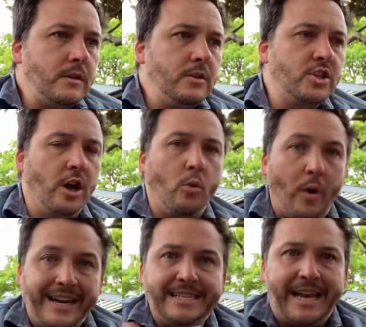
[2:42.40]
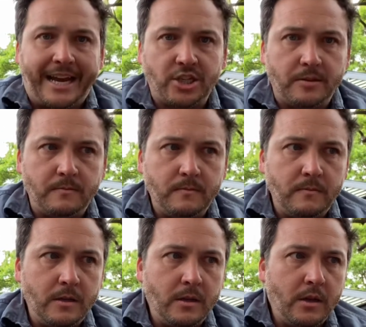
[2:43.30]
So what is action?
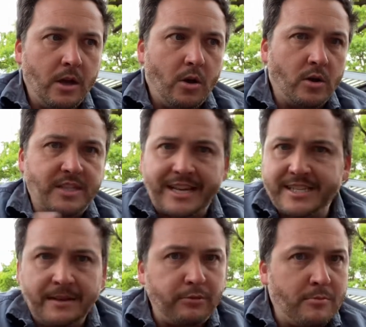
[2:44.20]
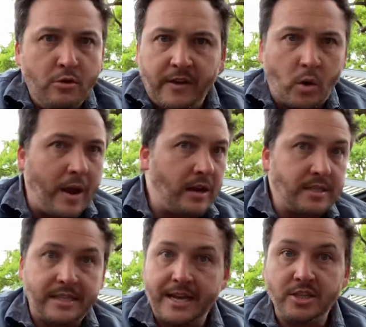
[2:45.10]
Well, it's not simply moving around on
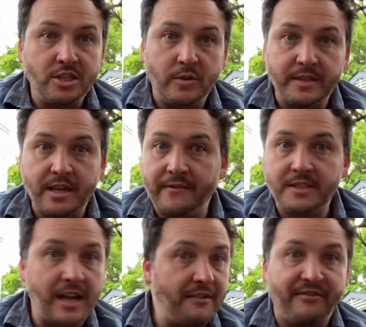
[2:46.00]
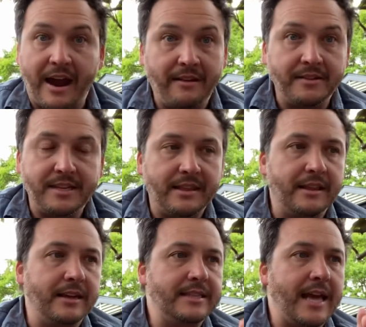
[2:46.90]
stage and doing stuff. It's not violence,
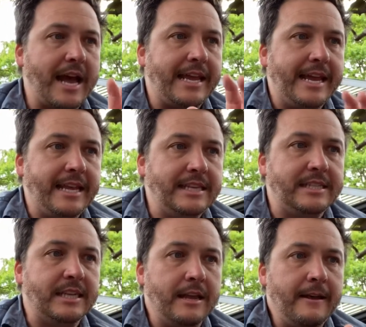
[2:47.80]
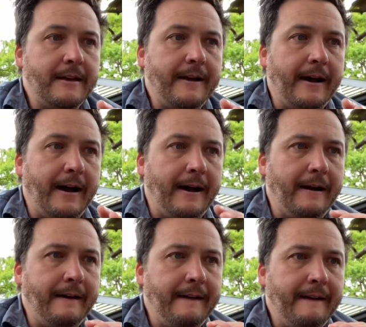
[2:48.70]
anything like that. It is
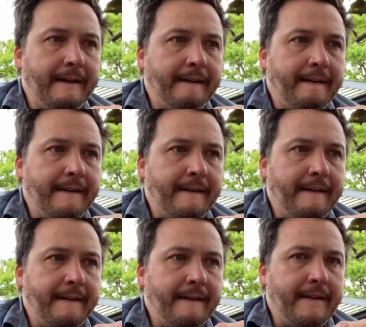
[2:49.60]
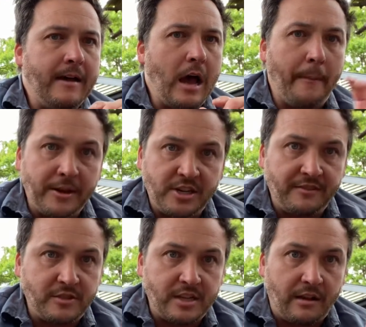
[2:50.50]
a bunch of
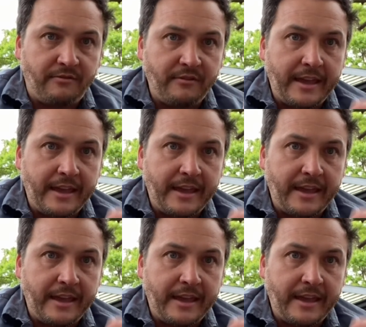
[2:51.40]
different stuff.